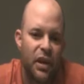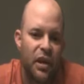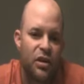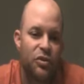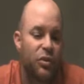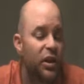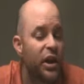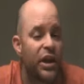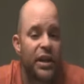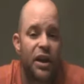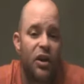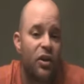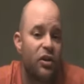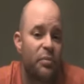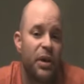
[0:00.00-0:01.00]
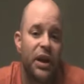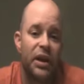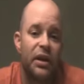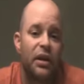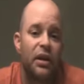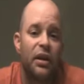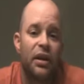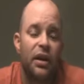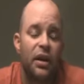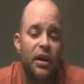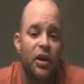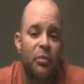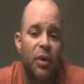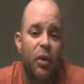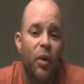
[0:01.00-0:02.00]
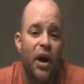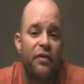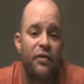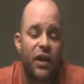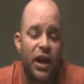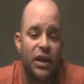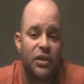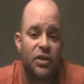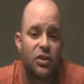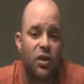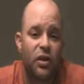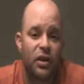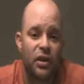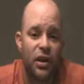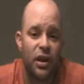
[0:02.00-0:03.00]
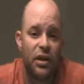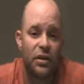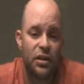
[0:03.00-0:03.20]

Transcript: it's really not that hard to make. You know, my wife and I started a uh,